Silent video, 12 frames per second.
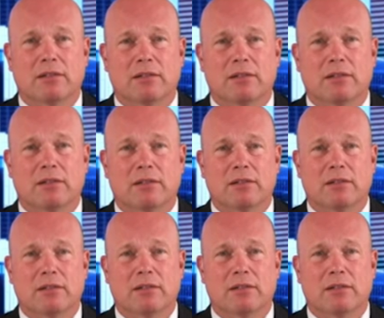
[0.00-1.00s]

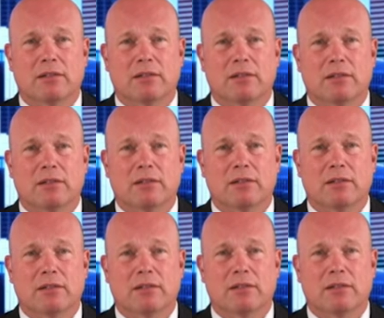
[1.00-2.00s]

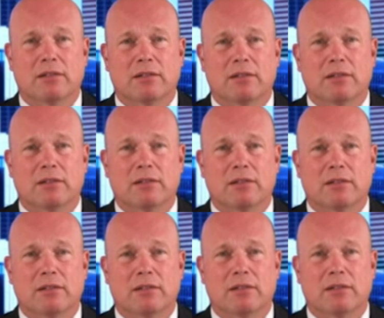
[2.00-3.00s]

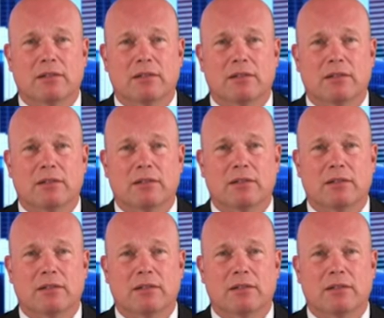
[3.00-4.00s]

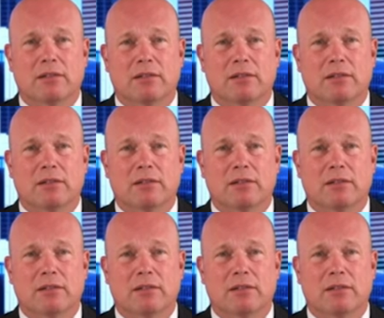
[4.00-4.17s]
This person isn't speaking.